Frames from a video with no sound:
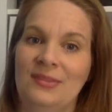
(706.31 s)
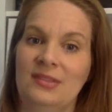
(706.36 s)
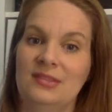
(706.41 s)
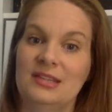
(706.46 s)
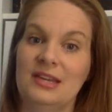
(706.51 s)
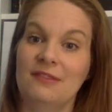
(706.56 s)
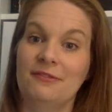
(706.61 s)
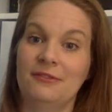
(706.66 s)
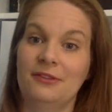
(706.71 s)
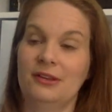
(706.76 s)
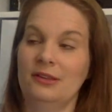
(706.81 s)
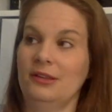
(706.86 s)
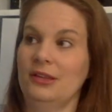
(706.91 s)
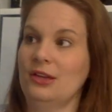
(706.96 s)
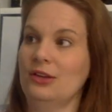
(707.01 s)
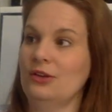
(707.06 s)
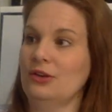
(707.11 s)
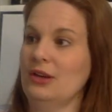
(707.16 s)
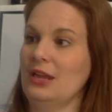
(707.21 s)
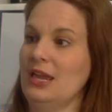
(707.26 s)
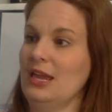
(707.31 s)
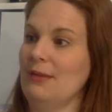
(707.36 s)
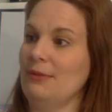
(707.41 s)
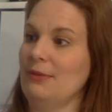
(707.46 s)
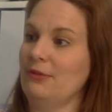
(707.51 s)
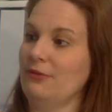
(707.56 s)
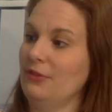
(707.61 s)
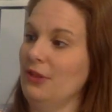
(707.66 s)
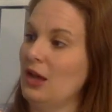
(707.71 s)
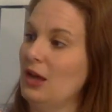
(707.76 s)
Definitely good
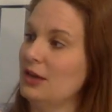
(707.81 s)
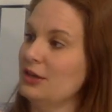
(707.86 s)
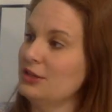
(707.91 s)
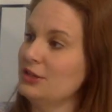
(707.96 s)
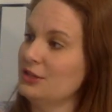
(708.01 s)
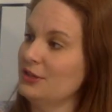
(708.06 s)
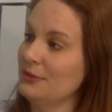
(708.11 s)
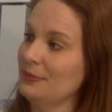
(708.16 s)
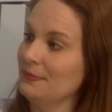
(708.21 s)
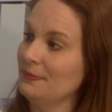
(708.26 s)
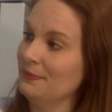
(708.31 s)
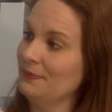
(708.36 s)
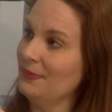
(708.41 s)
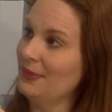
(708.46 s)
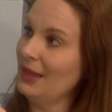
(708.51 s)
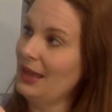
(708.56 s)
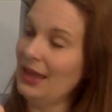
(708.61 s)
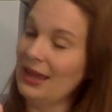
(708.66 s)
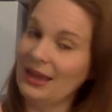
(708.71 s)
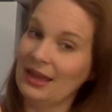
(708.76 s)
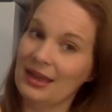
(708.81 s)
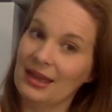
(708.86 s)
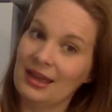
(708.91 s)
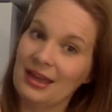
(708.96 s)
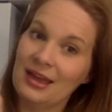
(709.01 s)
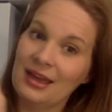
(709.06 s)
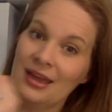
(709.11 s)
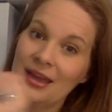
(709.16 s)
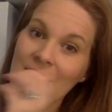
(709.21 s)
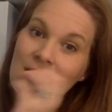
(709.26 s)
camouflage. Okay.
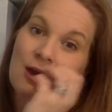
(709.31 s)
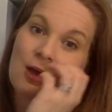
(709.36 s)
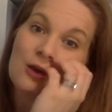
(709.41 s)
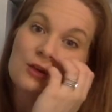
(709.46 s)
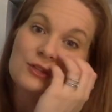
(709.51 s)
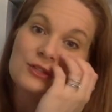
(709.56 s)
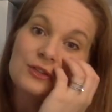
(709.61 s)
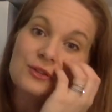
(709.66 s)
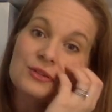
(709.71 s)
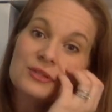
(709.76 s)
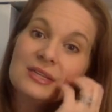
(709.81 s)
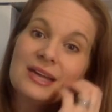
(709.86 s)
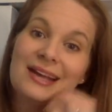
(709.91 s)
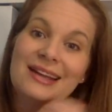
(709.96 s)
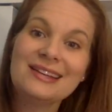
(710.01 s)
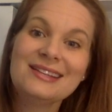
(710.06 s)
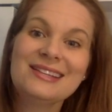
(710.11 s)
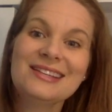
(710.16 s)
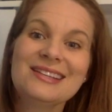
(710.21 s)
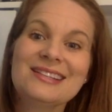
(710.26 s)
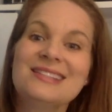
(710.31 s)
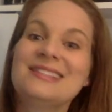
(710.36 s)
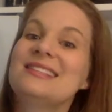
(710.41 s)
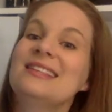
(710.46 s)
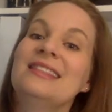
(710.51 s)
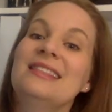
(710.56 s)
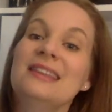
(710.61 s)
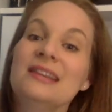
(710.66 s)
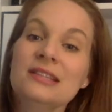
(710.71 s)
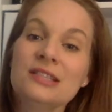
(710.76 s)
So scientists,
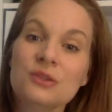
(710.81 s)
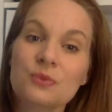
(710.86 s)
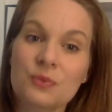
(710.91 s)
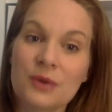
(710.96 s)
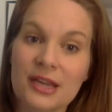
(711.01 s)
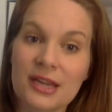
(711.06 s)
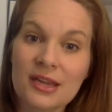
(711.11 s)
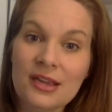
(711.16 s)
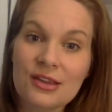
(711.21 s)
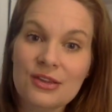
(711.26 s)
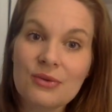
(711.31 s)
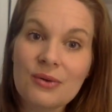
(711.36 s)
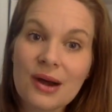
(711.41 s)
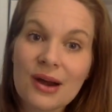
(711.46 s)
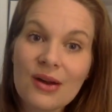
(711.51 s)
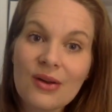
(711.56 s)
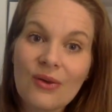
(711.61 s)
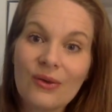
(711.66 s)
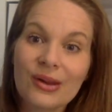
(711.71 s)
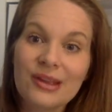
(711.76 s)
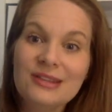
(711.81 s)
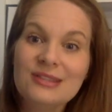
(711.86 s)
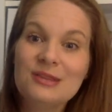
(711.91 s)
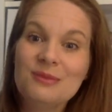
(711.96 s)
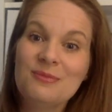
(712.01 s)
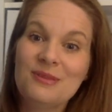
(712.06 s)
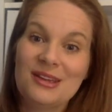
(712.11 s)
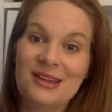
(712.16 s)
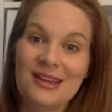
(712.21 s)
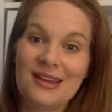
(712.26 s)
this week you are going
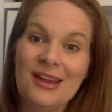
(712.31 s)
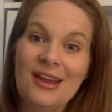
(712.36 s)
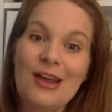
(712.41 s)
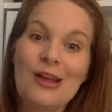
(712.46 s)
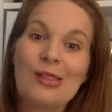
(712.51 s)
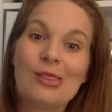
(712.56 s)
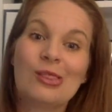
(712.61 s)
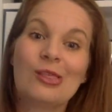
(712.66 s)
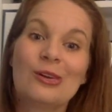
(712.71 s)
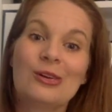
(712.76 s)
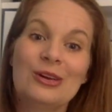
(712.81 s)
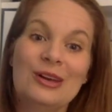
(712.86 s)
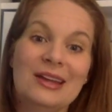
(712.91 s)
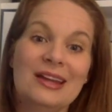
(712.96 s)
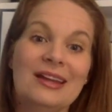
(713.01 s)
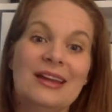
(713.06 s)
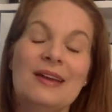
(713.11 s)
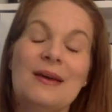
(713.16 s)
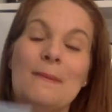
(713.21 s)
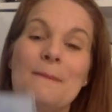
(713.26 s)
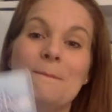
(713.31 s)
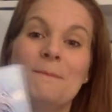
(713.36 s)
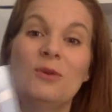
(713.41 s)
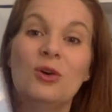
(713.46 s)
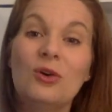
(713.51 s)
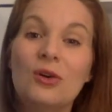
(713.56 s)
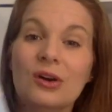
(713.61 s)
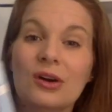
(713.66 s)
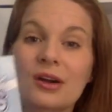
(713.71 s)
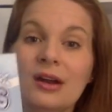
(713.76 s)
to be learning
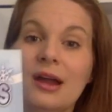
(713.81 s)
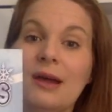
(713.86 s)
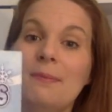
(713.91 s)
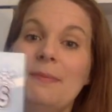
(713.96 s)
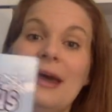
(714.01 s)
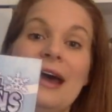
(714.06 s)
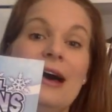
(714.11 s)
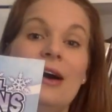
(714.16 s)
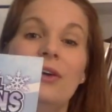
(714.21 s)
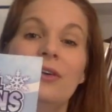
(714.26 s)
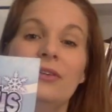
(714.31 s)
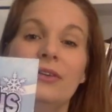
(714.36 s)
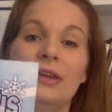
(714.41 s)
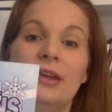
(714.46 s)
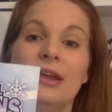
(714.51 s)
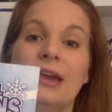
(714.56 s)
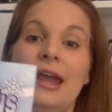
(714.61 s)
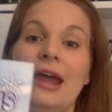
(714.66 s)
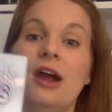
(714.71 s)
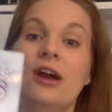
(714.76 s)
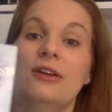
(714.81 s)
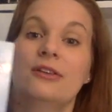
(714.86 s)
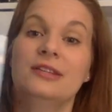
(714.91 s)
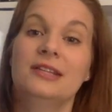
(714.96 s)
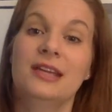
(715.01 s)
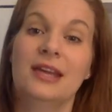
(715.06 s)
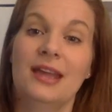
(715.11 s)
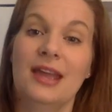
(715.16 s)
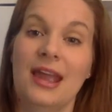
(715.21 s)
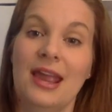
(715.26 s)
more about
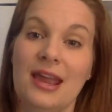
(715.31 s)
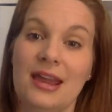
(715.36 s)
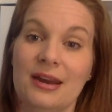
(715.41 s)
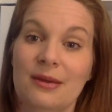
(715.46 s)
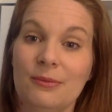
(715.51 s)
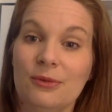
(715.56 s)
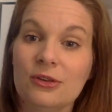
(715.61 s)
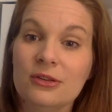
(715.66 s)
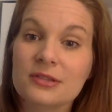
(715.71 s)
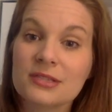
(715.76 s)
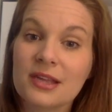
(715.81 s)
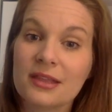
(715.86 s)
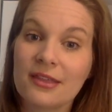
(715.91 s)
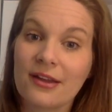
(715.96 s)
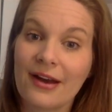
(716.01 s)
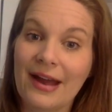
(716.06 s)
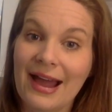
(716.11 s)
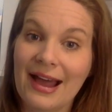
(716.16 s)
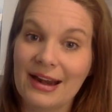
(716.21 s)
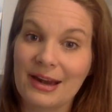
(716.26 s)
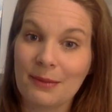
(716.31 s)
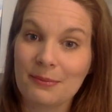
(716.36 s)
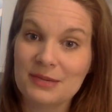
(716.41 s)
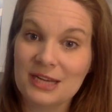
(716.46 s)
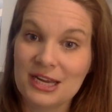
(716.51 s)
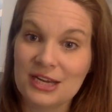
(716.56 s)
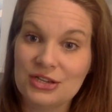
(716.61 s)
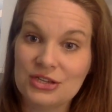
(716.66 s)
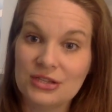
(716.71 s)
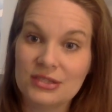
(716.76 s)
Arctic animals and their
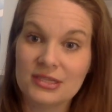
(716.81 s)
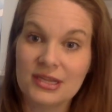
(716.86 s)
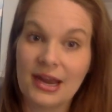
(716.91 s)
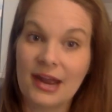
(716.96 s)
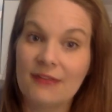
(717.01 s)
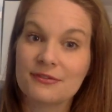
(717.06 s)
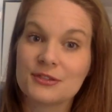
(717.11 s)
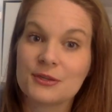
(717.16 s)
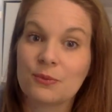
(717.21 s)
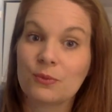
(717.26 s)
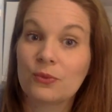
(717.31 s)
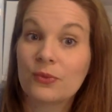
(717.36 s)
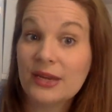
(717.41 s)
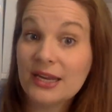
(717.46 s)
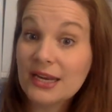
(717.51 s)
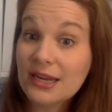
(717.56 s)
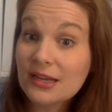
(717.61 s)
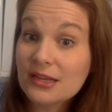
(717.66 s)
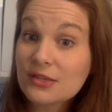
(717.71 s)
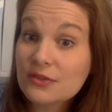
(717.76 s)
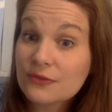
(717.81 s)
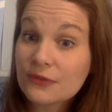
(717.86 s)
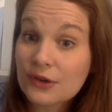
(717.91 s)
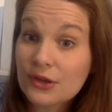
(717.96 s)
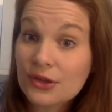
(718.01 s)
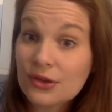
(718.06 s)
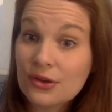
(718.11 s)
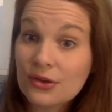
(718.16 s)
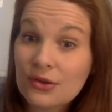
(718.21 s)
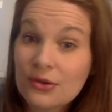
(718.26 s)
adaptations. I have some readings for
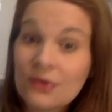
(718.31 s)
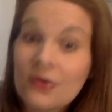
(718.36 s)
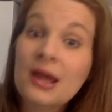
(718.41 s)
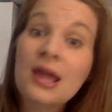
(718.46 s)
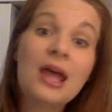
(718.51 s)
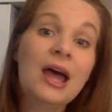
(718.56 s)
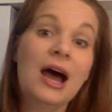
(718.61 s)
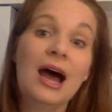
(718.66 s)
you.